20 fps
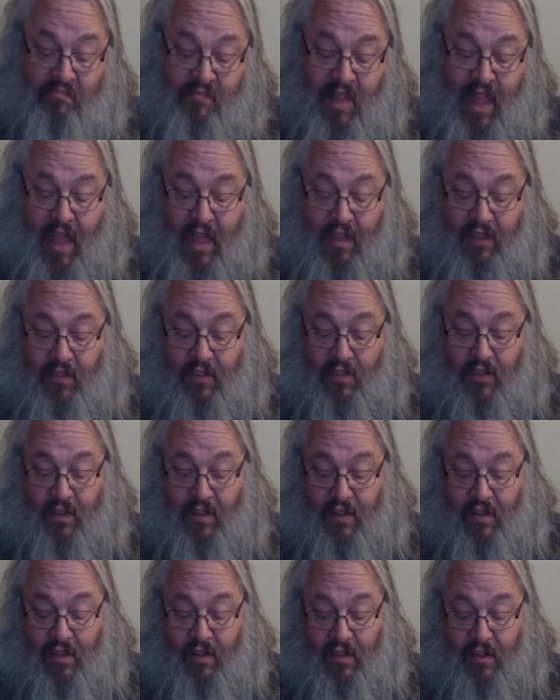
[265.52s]
Yes,
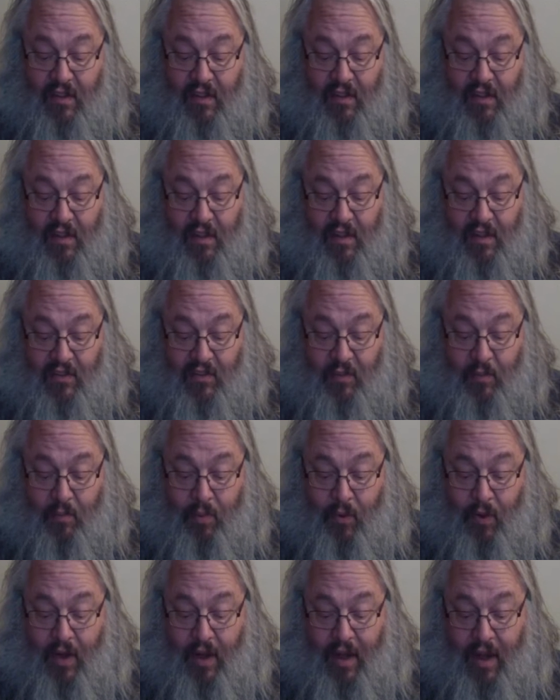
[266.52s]
some
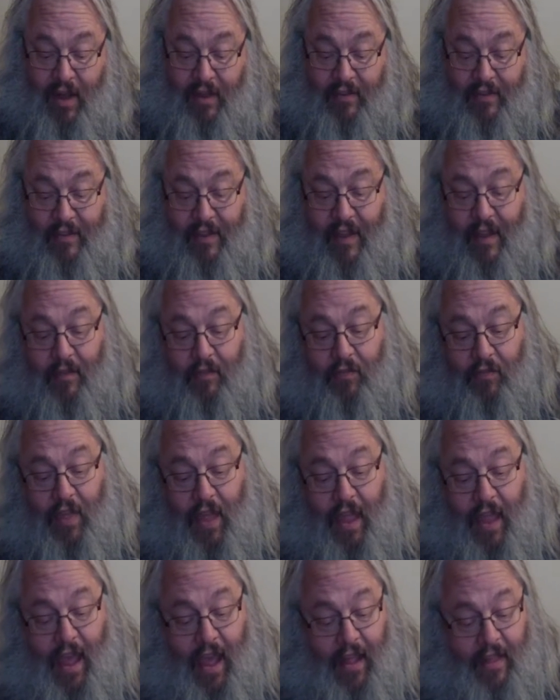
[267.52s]
pretty nice stuff
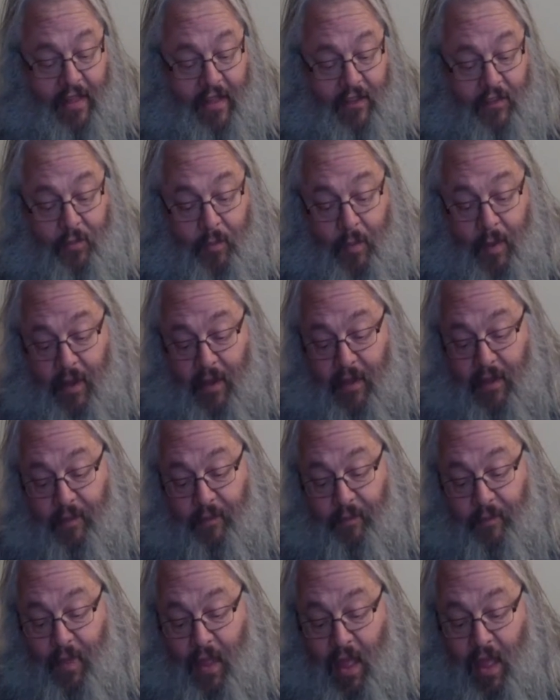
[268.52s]
they got this month.
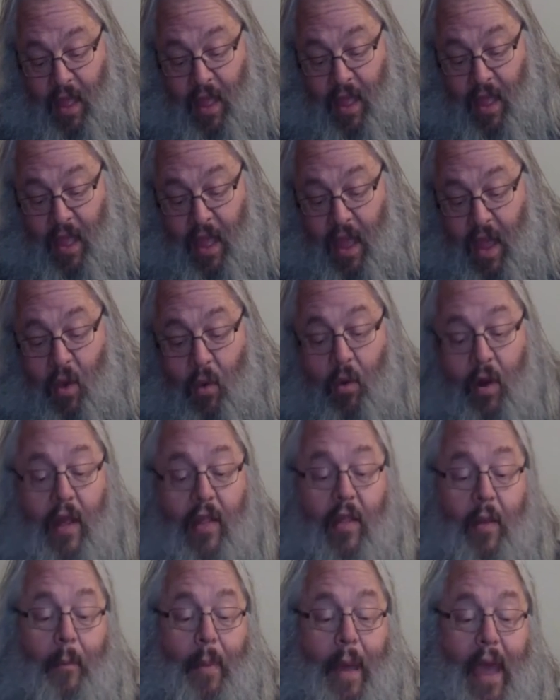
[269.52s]
Oh, and
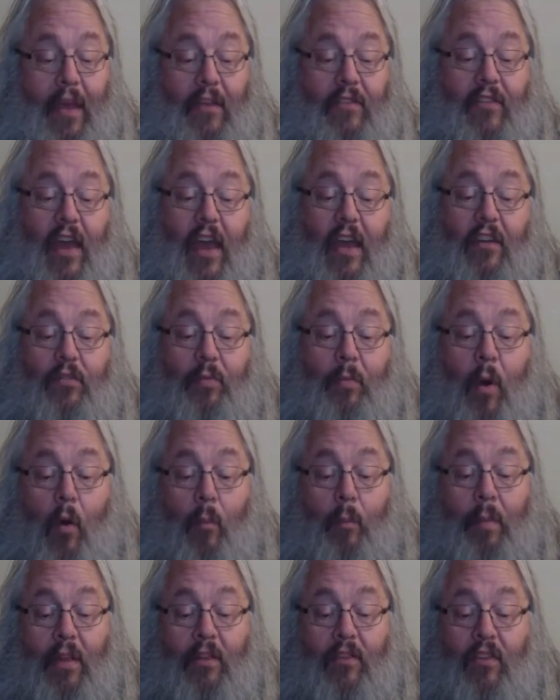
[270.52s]
on the backside, small
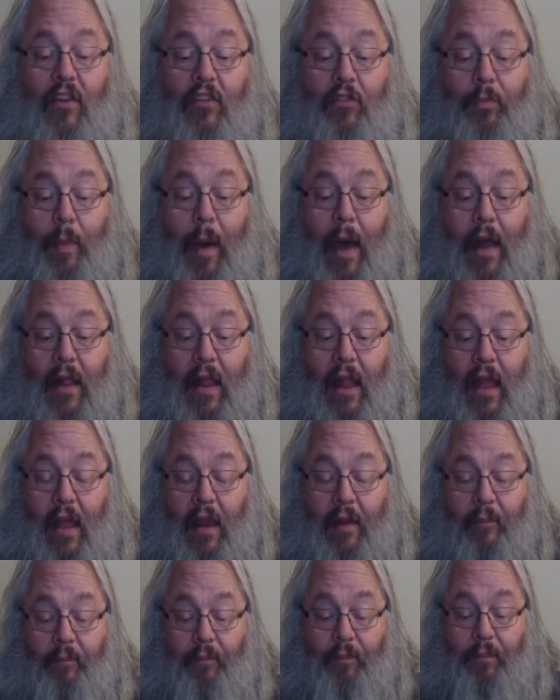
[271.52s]
business
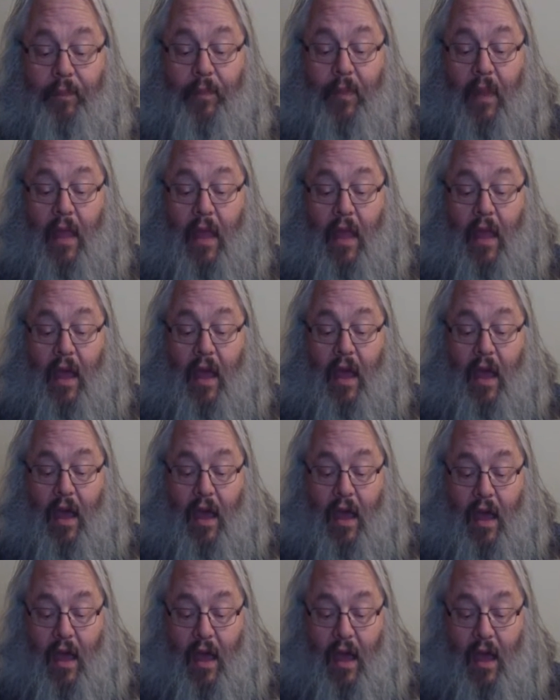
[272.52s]
spotlight.
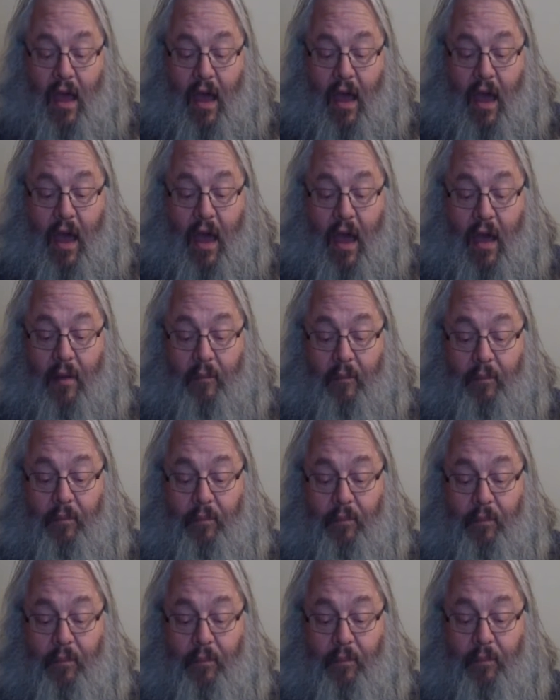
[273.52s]
Han
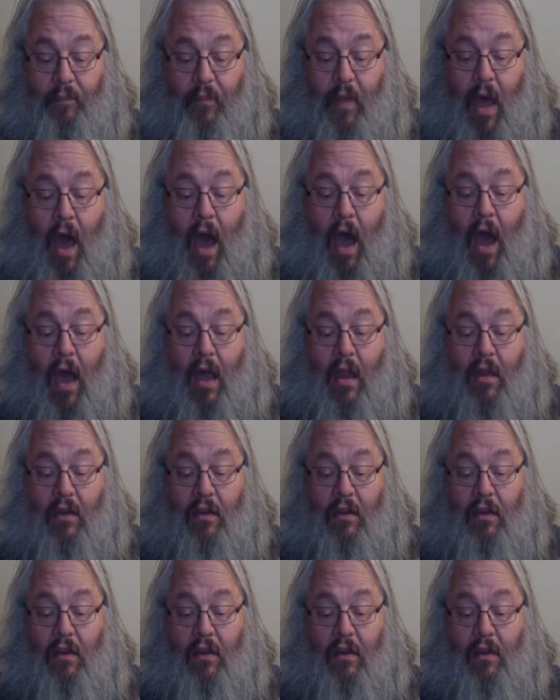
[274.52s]

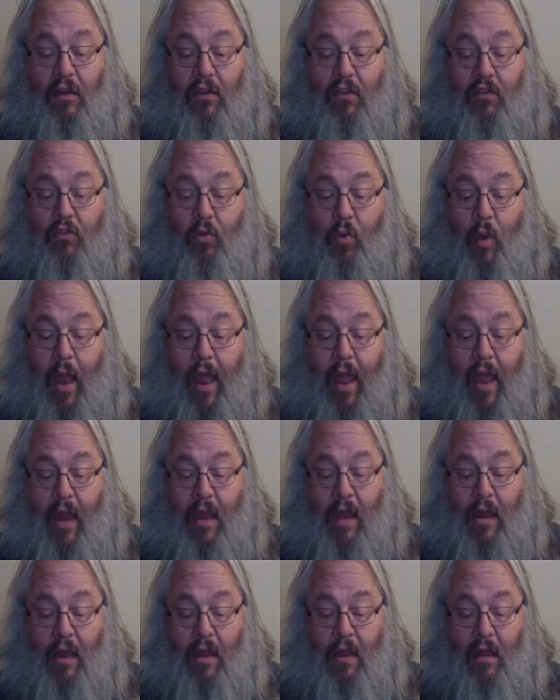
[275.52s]

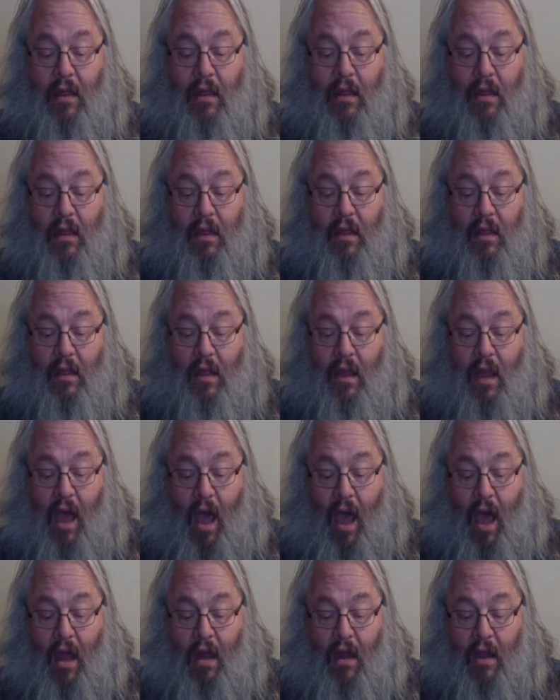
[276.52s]
Tran,
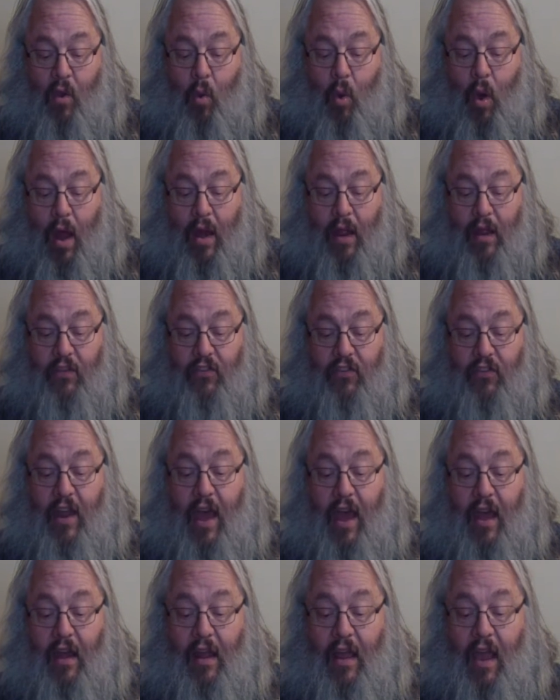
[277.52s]

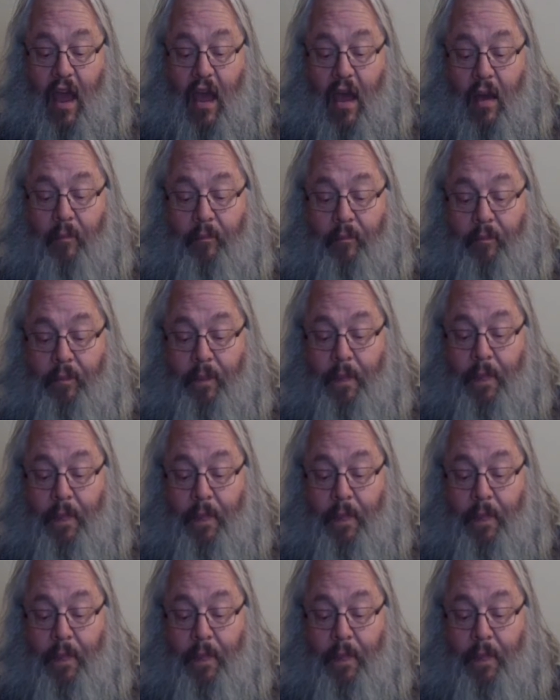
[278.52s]
hanaquatics.com.